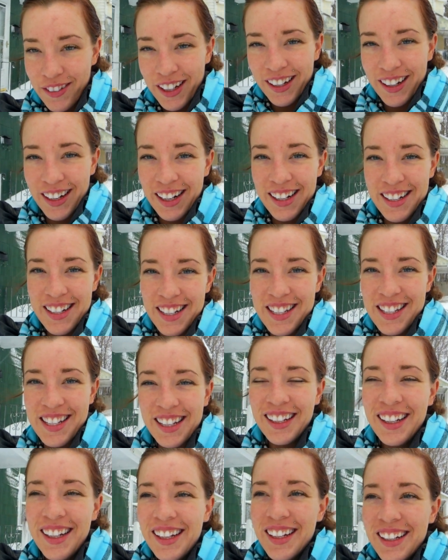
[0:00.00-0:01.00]
oh my god, I just
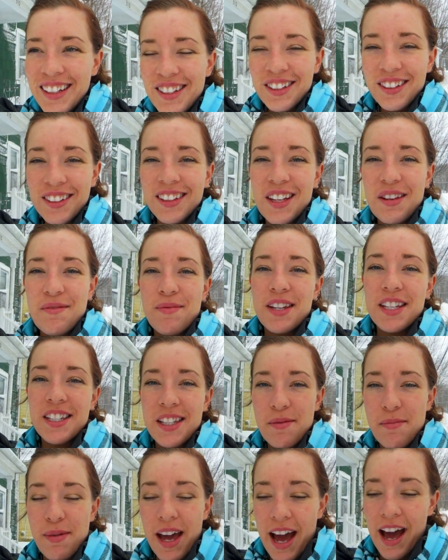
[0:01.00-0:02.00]
totally
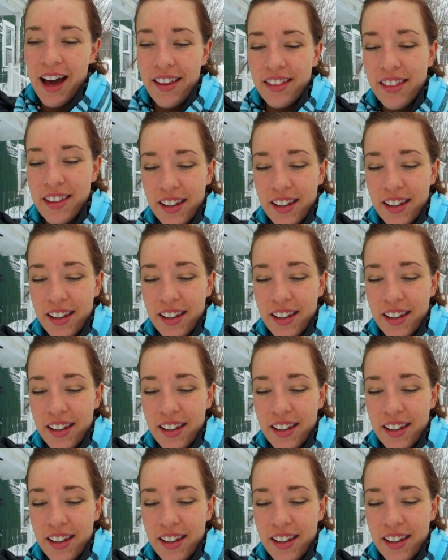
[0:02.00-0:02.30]
missed the path.